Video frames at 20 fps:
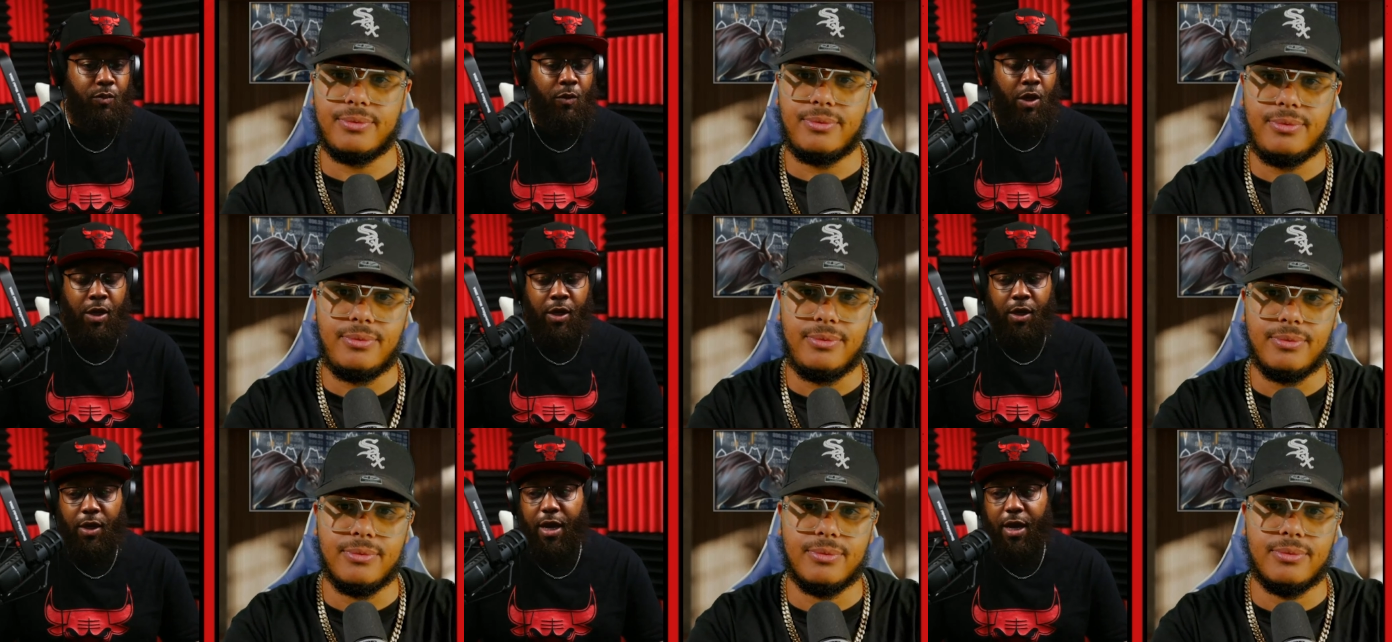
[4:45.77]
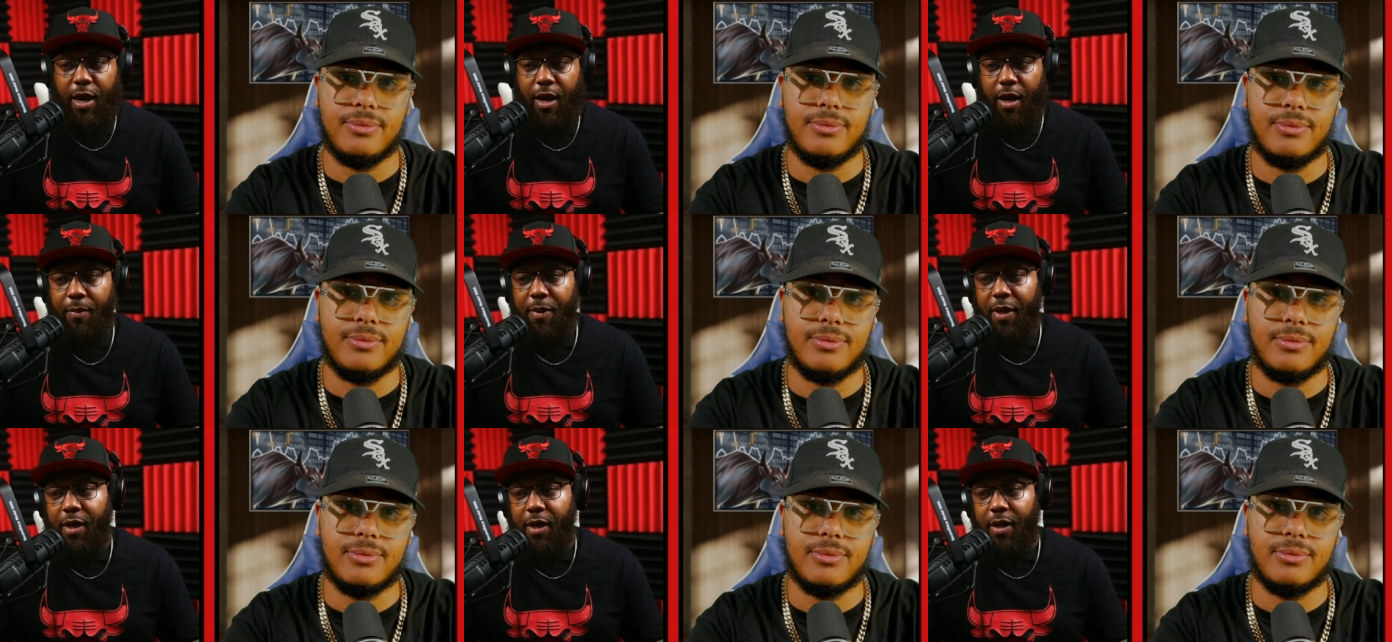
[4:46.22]
Speaker 1: Yeah, I
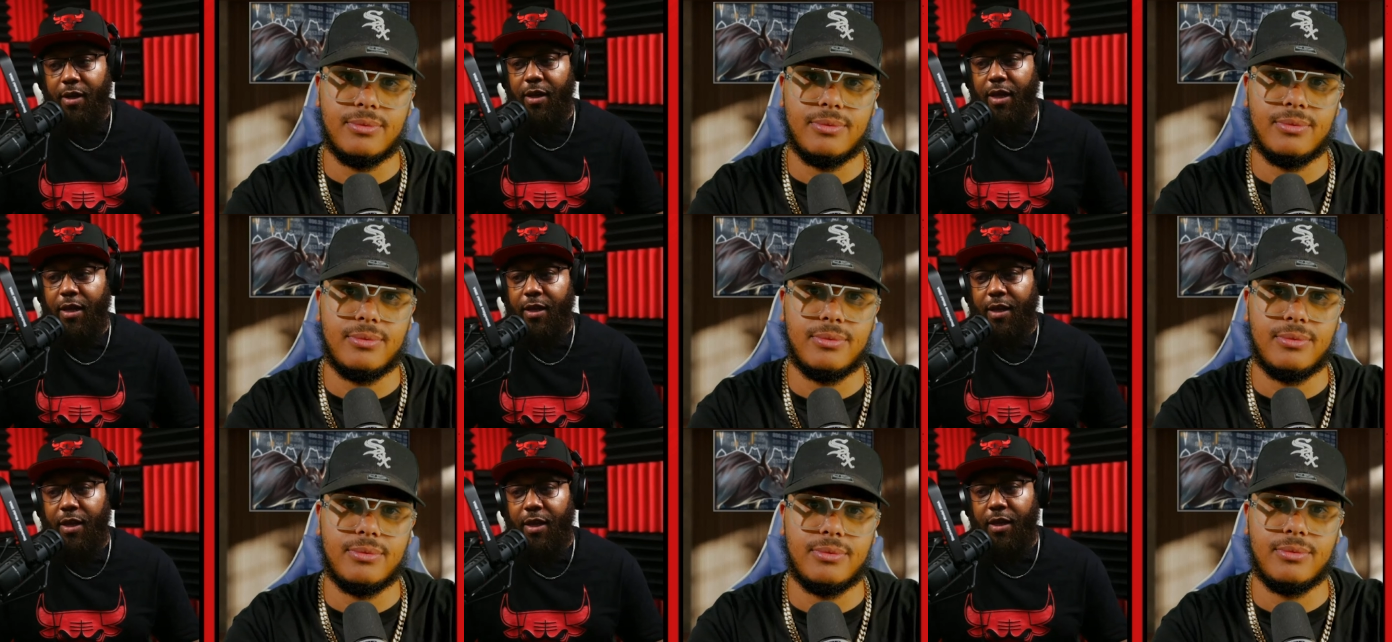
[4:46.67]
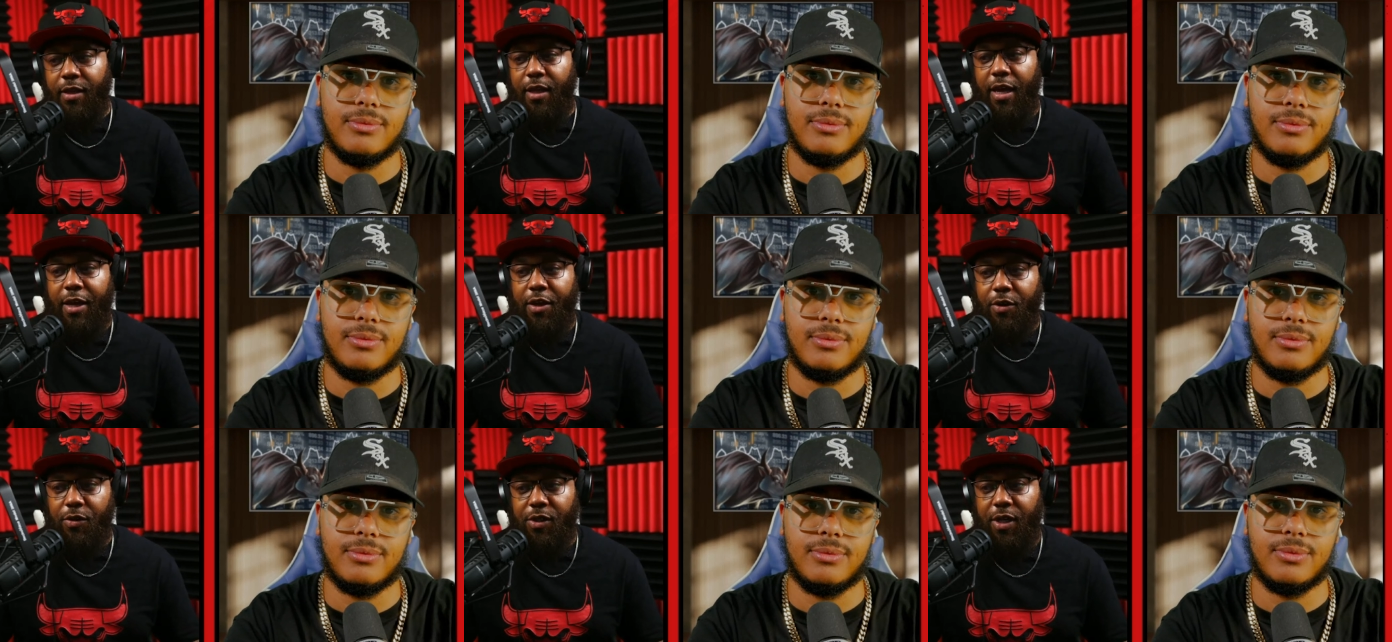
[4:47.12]
mean, and and and like
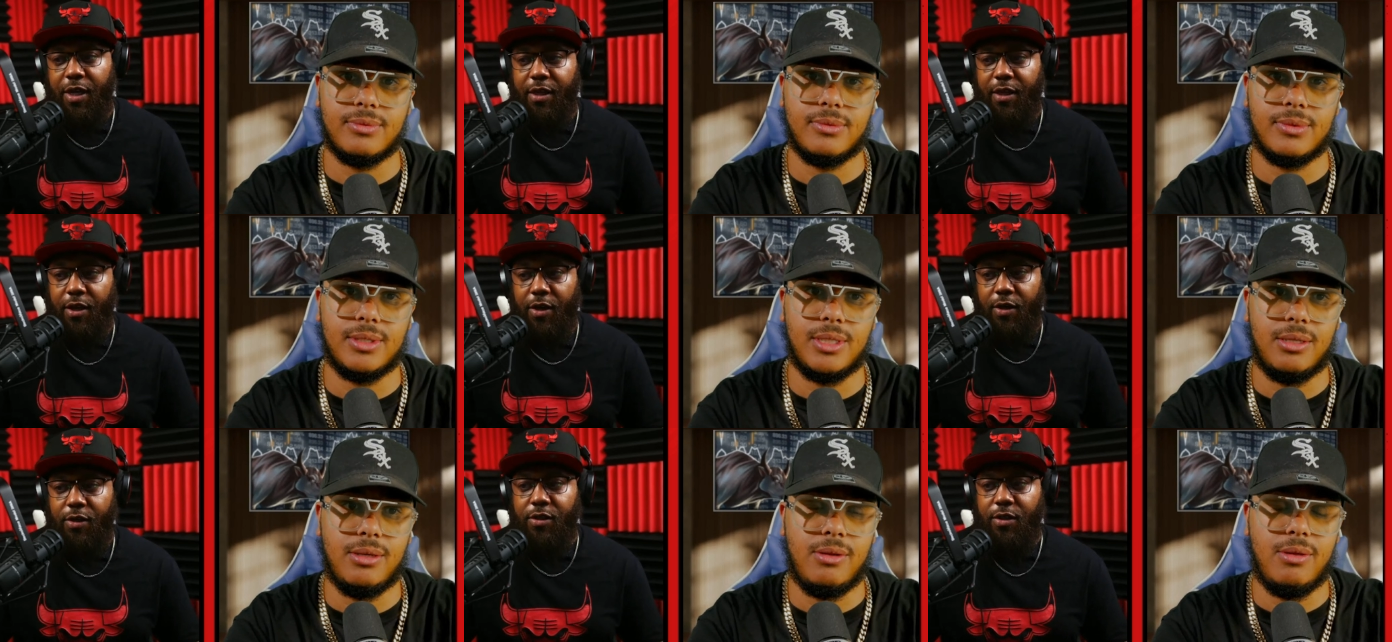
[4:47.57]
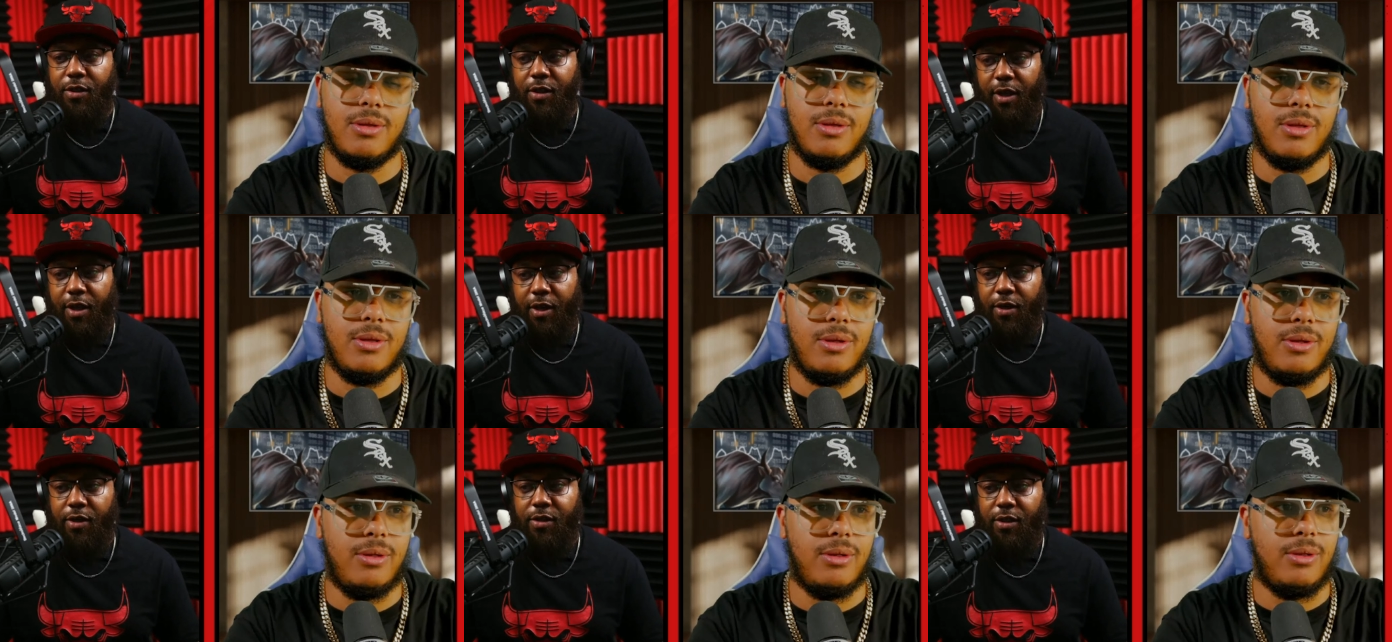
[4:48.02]
you said, there's
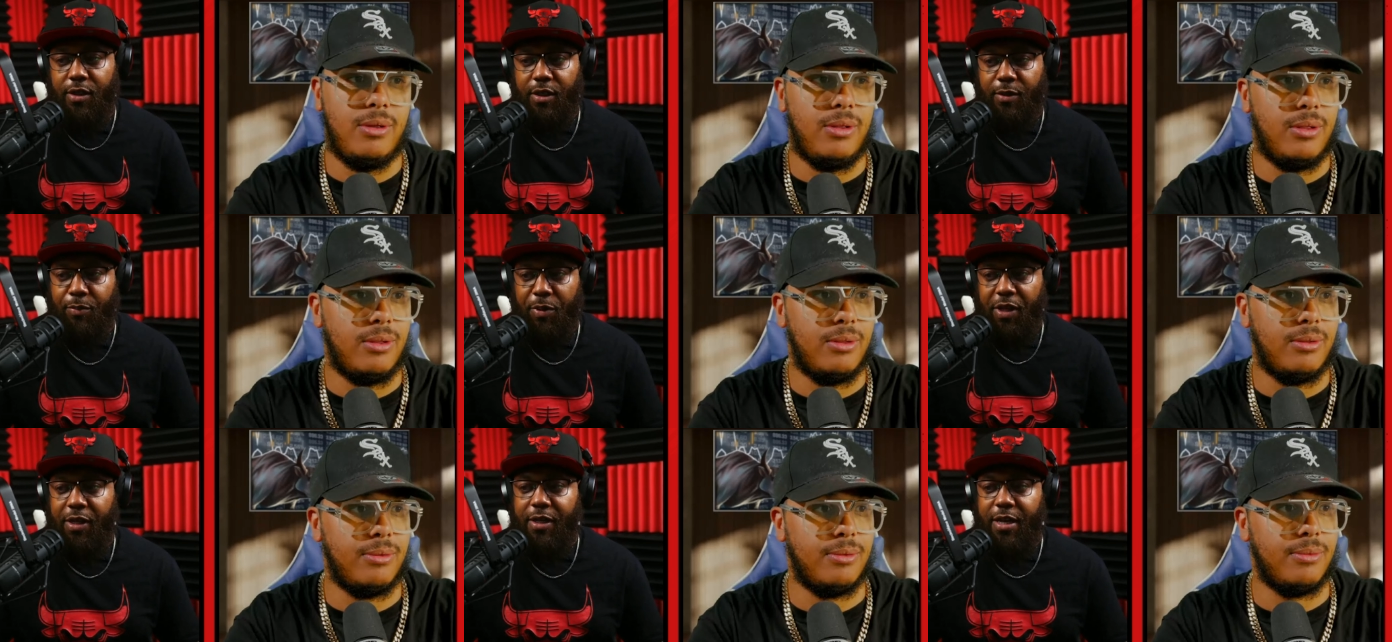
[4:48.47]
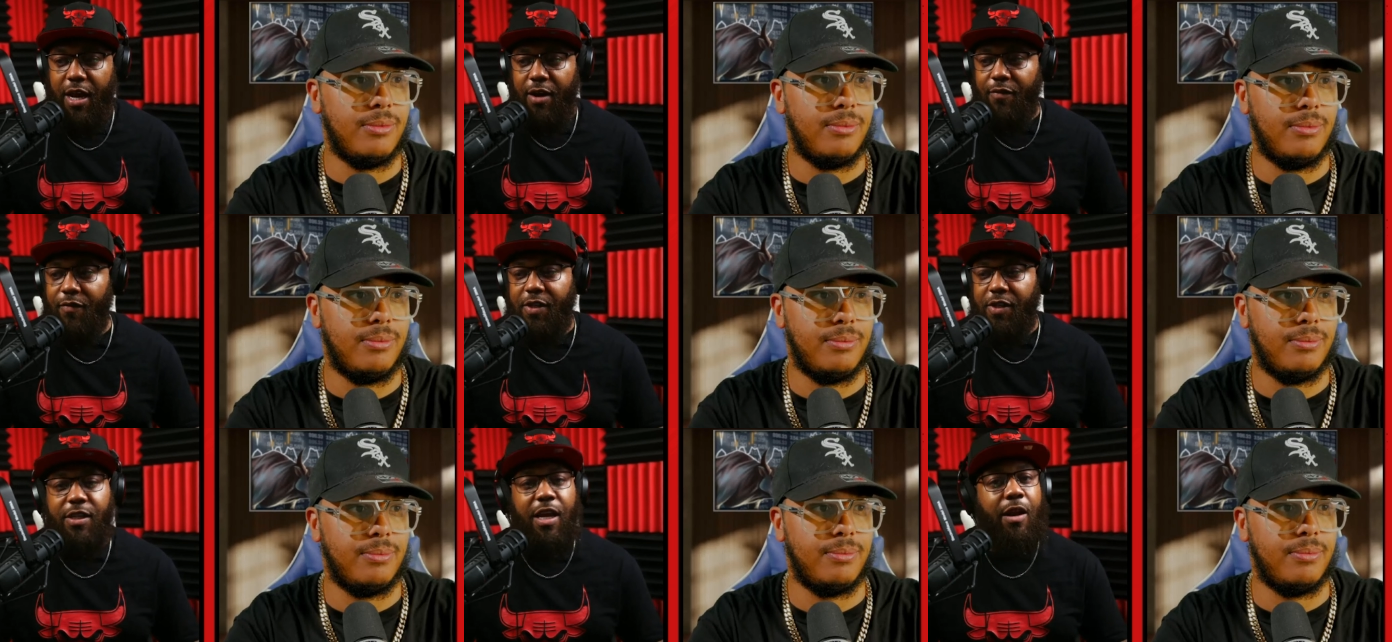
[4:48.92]
there's Billy
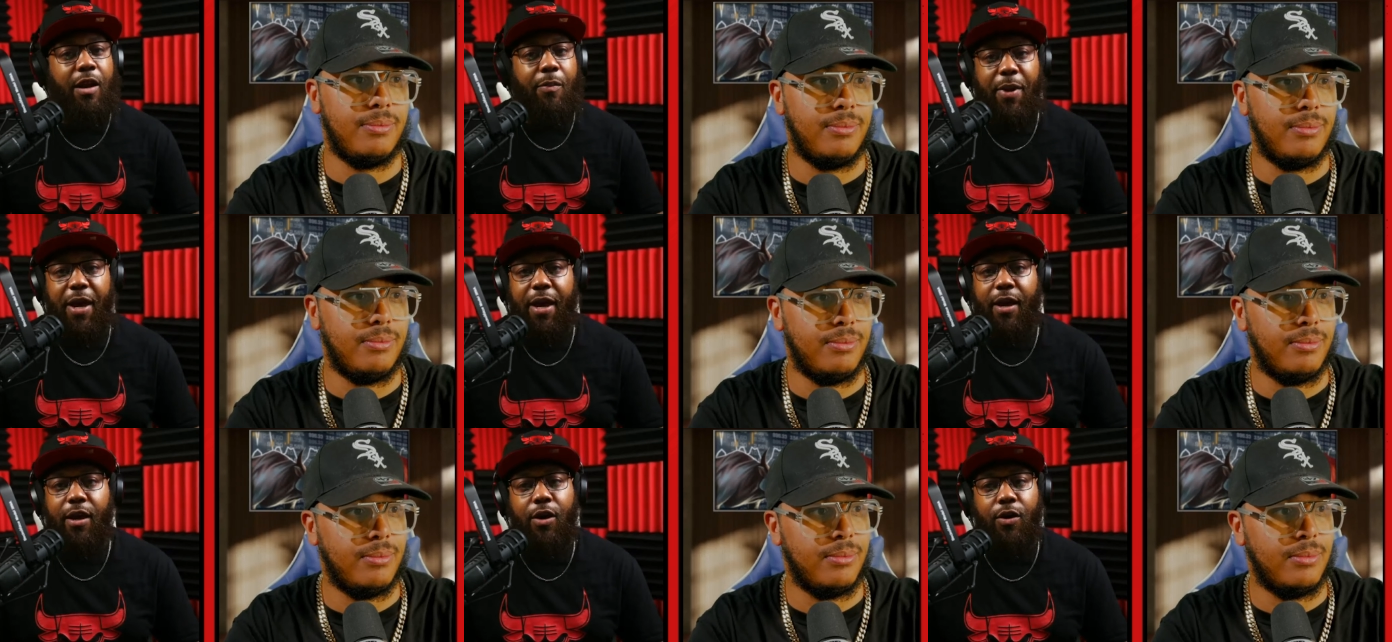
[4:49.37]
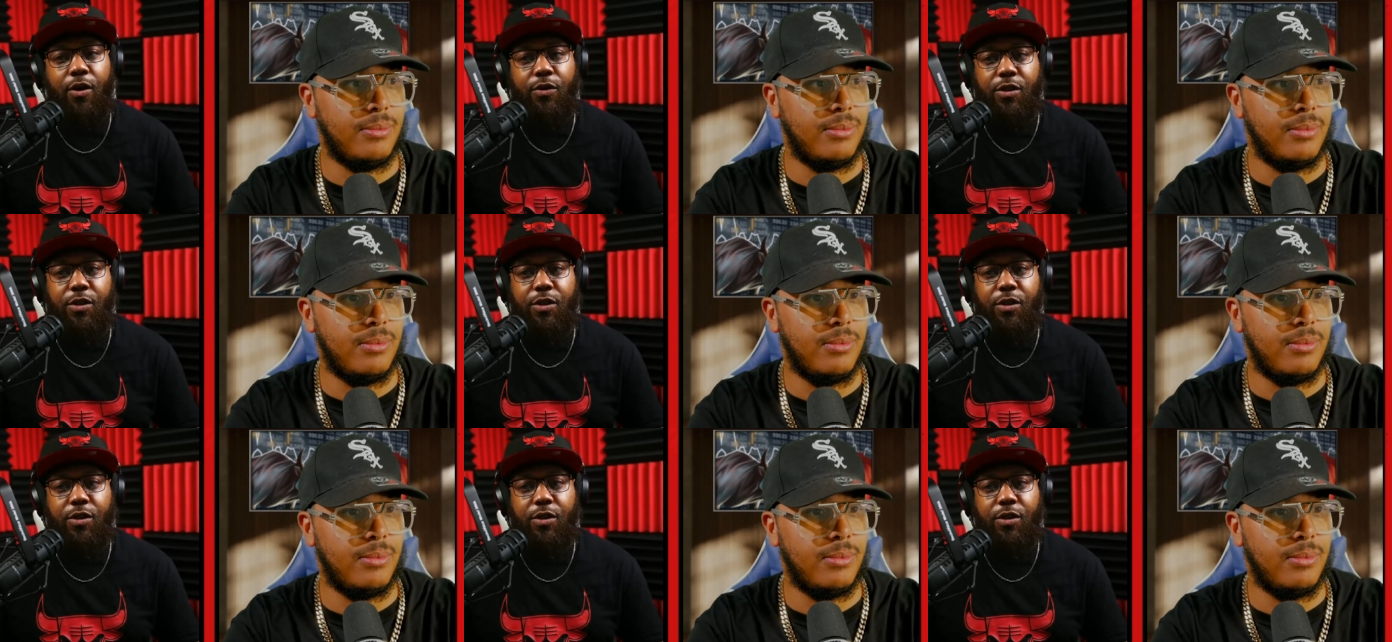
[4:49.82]
Donovan's not a bad coach.